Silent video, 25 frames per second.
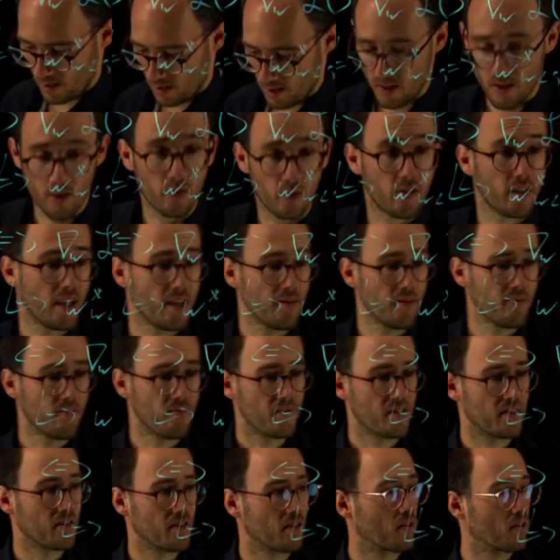Okay,
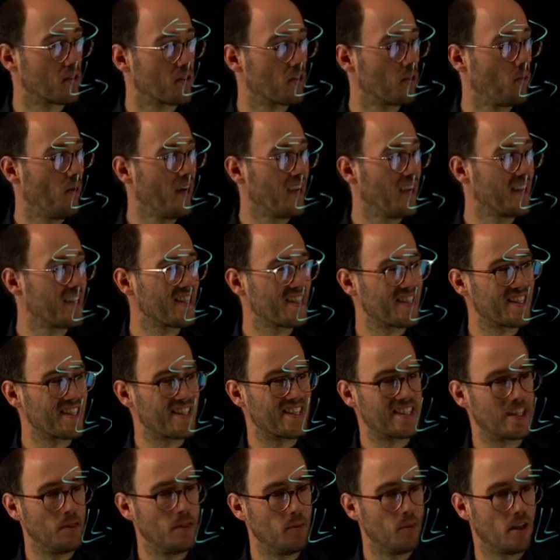so quite
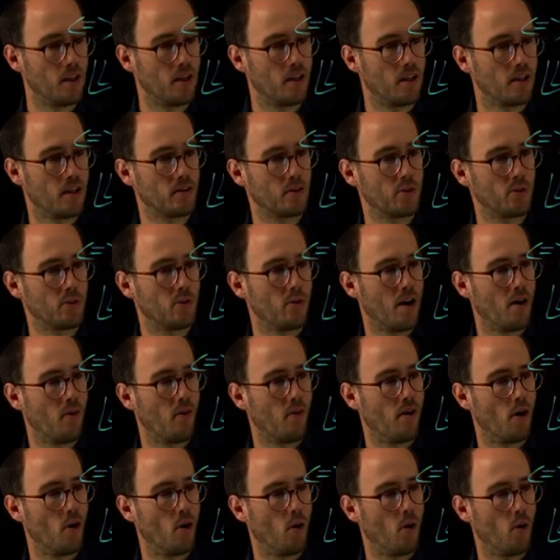similar to
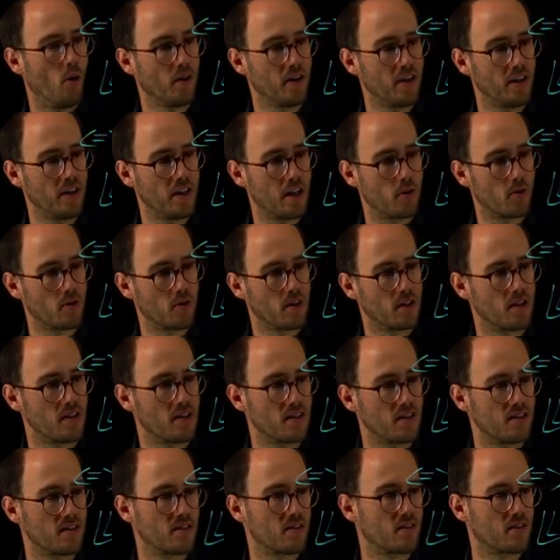our ordinary
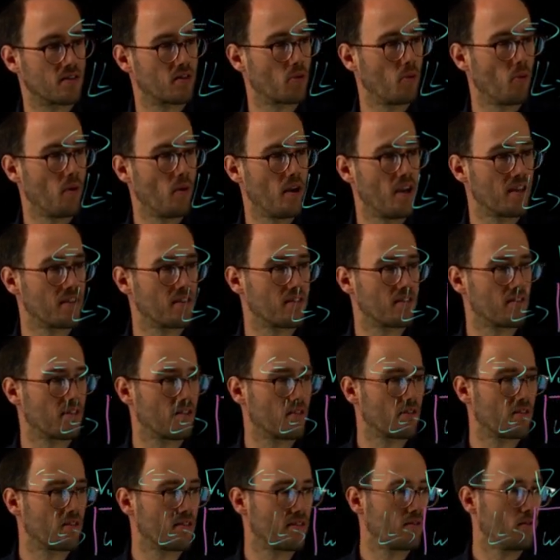least squares
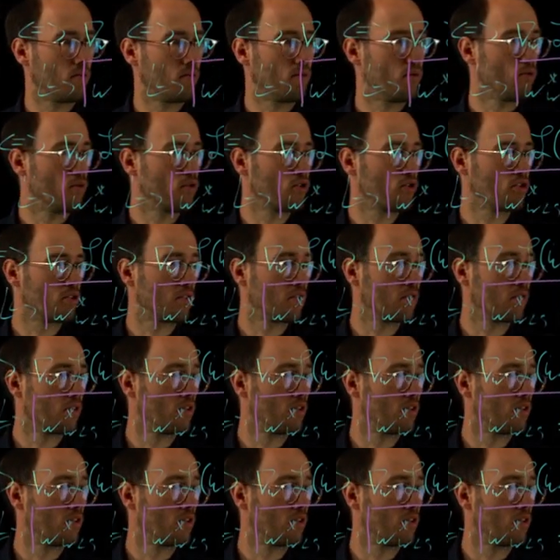solution.